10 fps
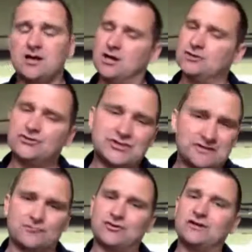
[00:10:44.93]
and just keep
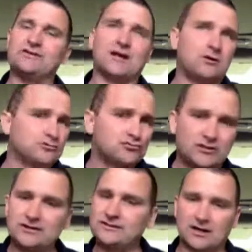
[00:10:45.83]
drilling down,
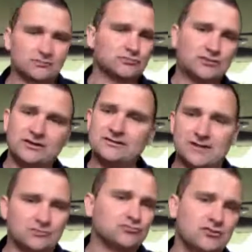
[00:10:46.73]
drilling down, drilling
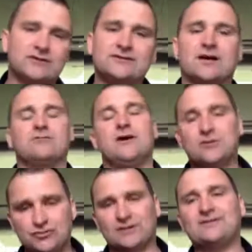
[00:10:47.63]
down, drilling down,
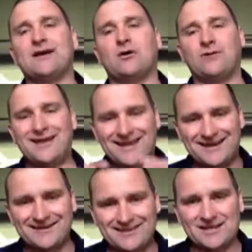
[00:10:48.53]
drilling down
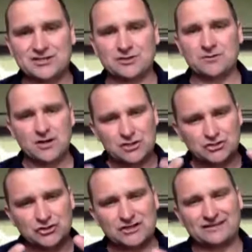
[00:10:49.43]
into the issue so
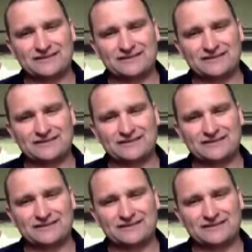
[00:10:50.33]
you can